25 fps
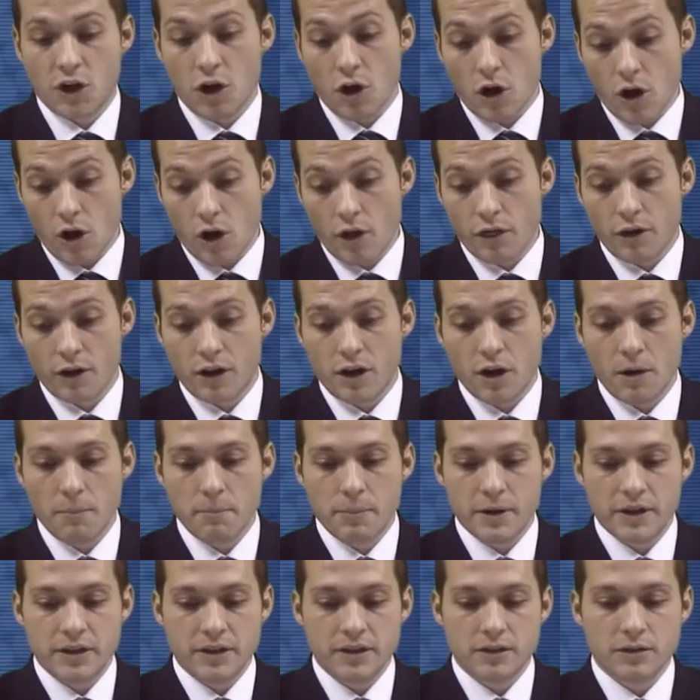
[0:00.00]
other
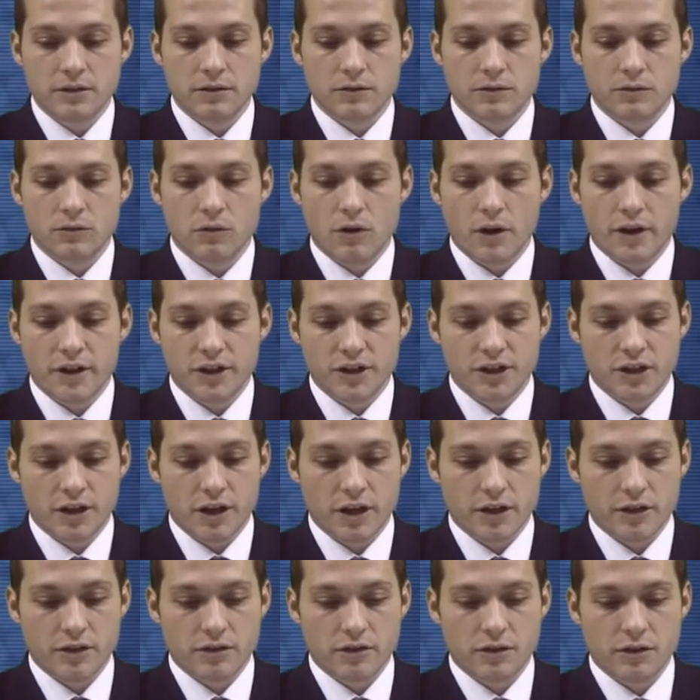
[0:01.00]
companies who are in
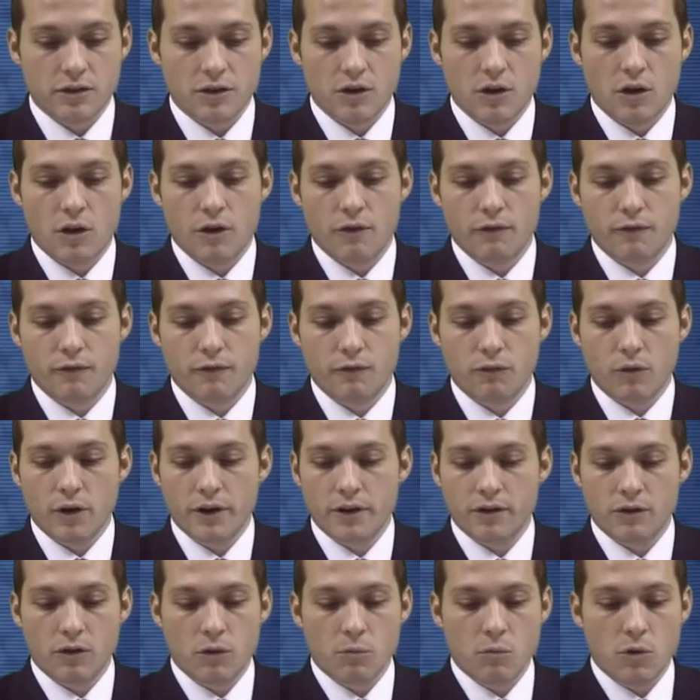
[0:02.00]
charge of
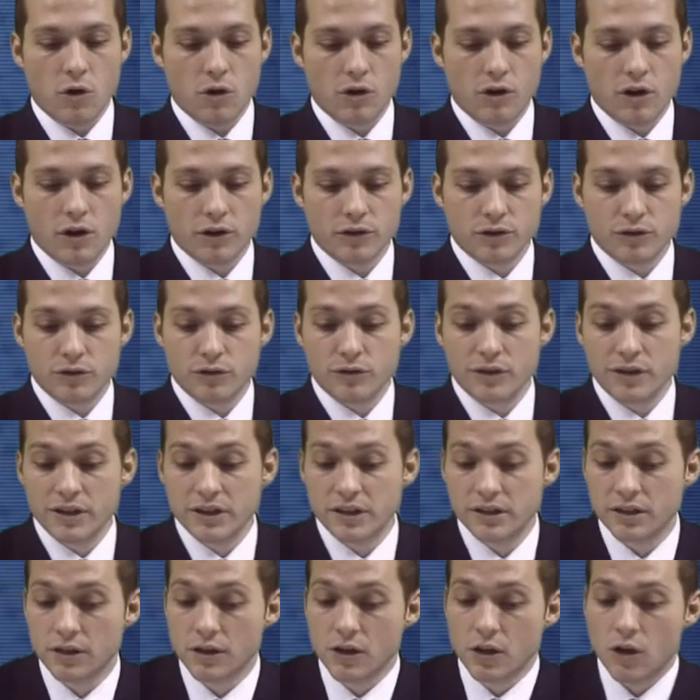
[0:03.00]
one or more
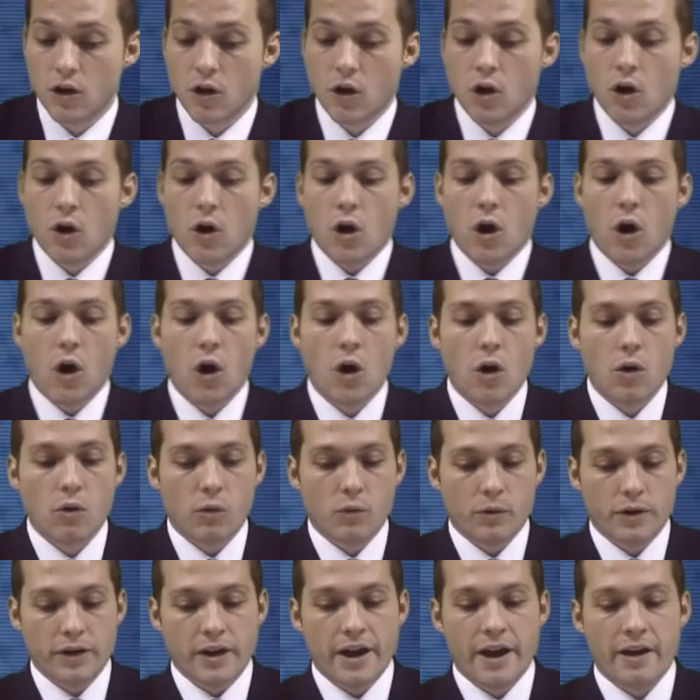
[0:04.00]
countries, or
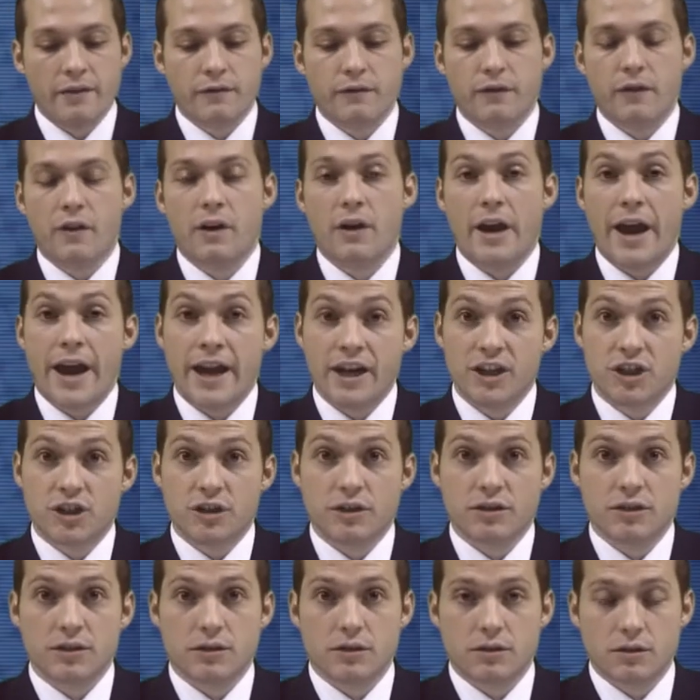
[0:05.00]
we have
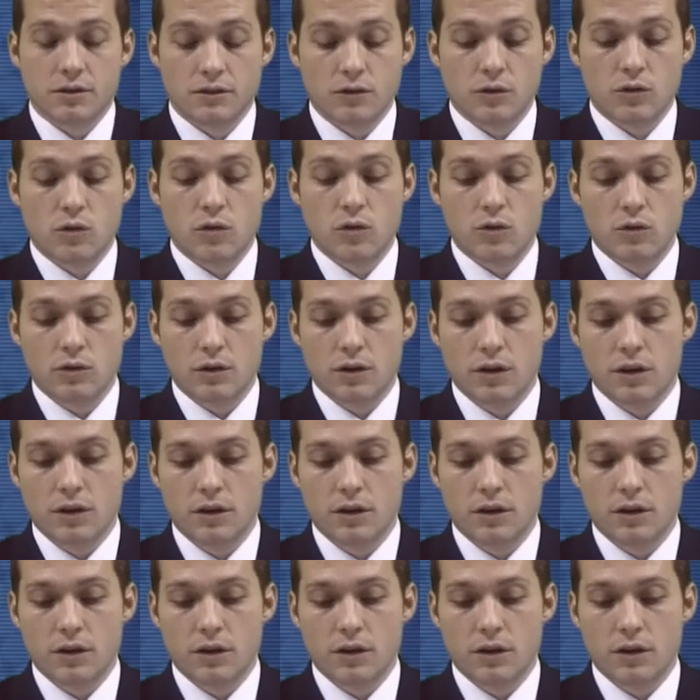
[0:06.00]
agents who